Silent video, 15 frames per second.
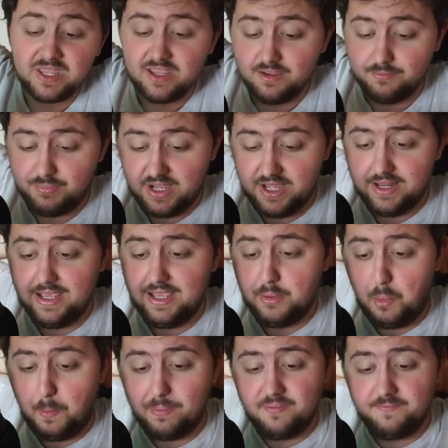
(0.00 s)

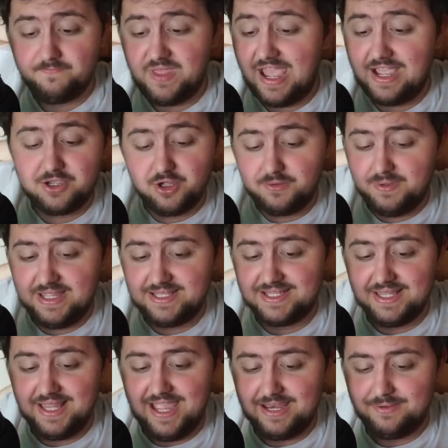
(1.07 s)
But that could be
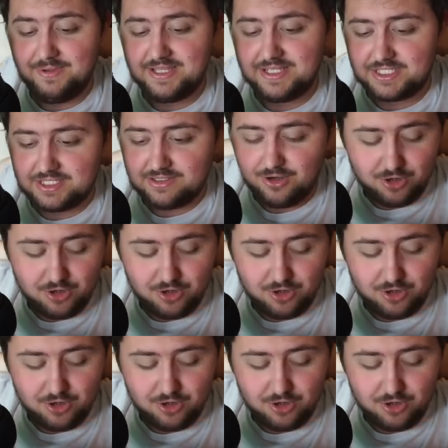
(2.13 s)
delayed because